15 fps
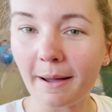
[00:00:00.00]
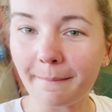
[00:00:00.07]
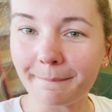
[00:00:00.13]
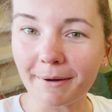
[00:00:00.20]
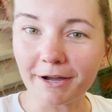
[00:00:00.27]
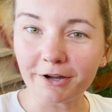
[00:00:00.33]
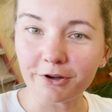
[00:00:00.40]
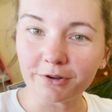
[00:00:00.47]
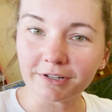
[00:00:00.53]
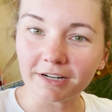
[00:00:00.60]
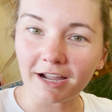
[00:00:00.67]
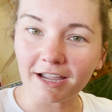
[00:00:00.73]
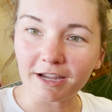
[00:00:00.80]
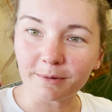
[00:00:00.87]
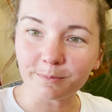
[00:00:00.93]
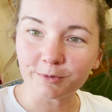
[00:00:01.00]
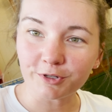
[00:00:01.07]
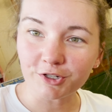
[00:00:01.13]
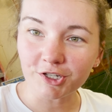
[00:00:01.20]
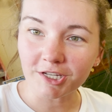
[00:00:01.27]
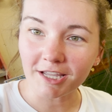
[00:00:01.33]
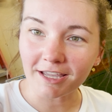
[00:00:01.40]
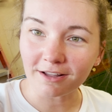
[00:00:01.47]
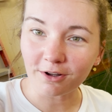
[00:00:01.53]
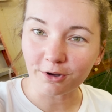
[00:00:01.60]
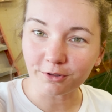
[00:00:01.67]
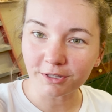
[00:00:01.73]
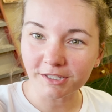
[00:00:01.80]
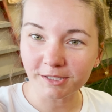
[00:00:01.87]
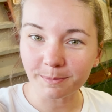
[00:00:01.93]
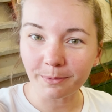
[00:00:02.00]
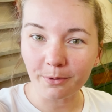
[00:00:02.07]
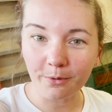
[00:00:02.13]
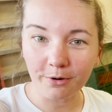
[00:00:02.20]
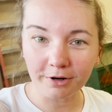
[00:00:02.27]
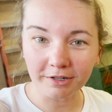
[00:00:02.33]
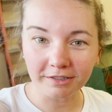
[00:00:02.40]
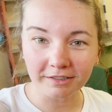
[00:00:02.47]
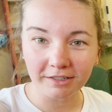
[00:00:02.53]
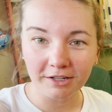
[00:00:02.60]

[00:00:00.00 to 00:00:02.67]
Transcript: Bucko and I appreciate all the support.